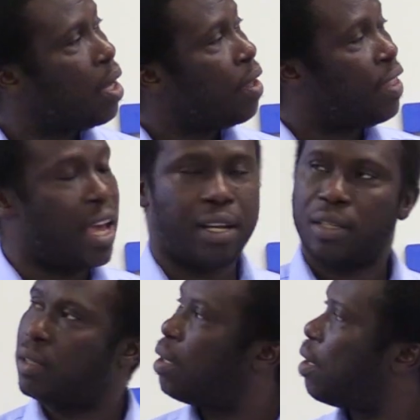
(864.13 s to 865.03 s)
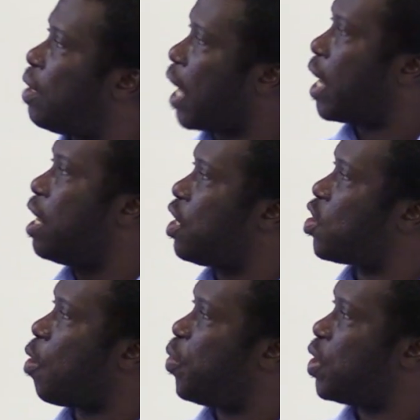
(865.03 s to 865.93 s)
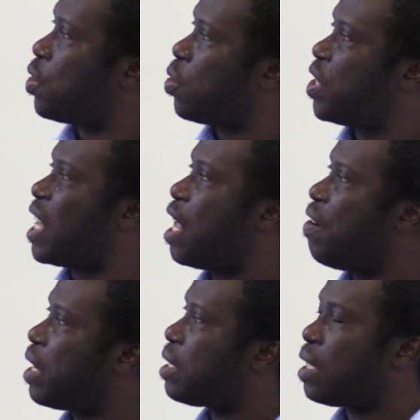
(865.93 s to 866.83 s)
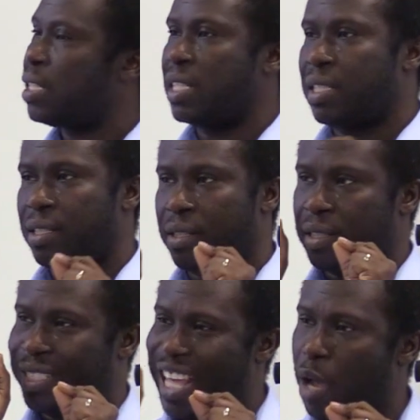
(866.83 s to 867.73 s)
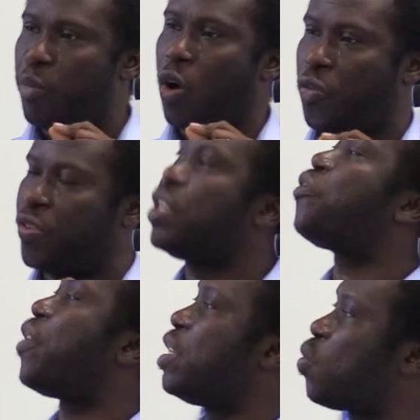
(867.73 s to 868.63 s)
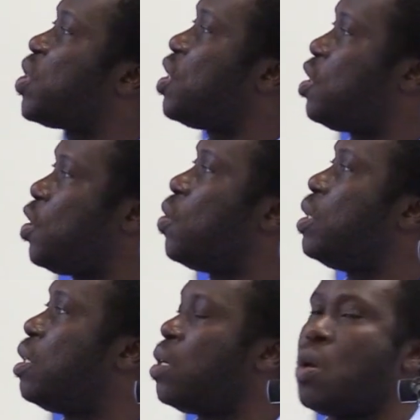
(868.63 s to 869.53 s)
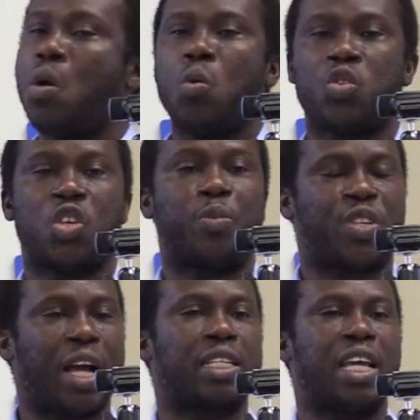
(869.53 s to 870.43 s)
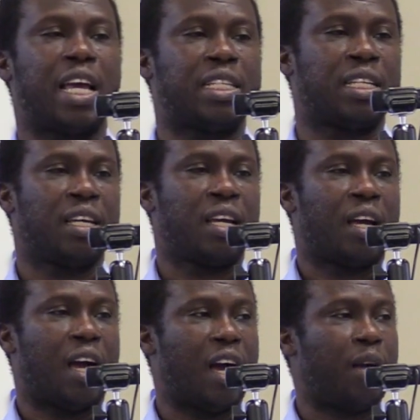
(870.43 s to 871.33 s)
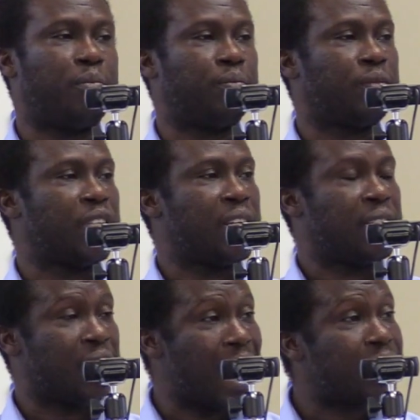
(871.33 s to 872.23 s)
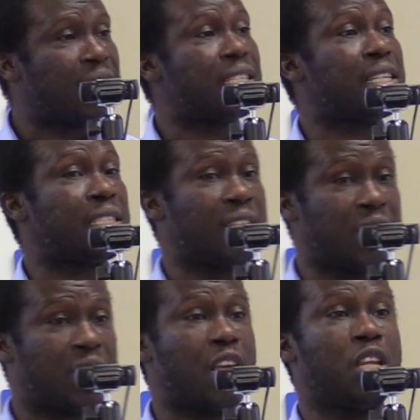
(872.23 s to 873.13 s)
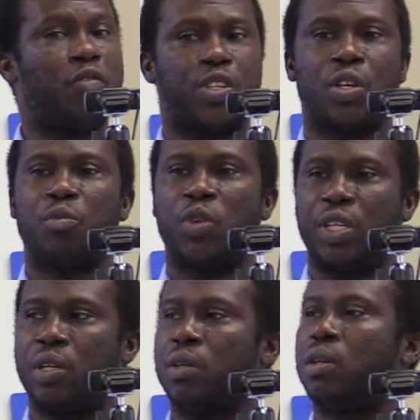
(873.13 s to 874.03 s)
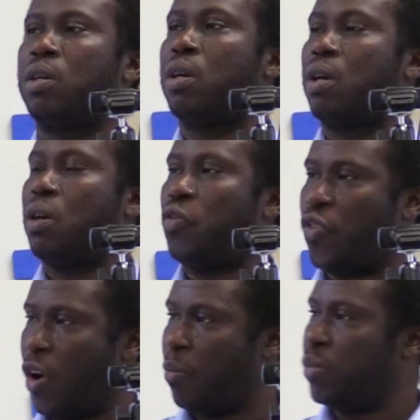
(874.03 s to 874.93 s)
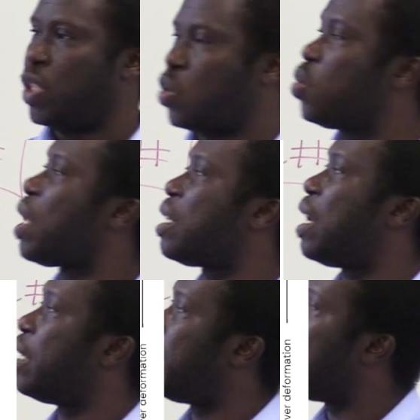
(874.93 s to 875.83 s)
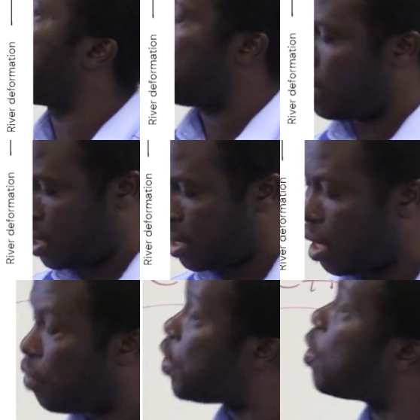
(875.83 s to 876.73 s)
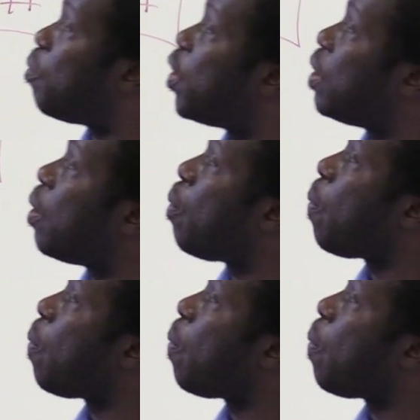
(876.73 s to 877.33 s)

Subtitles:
Then, taking each sub-breach to generate the depth of difference, which is DOD, we subtracted the 1960 digital elevation model from the 2010 digital elevation model.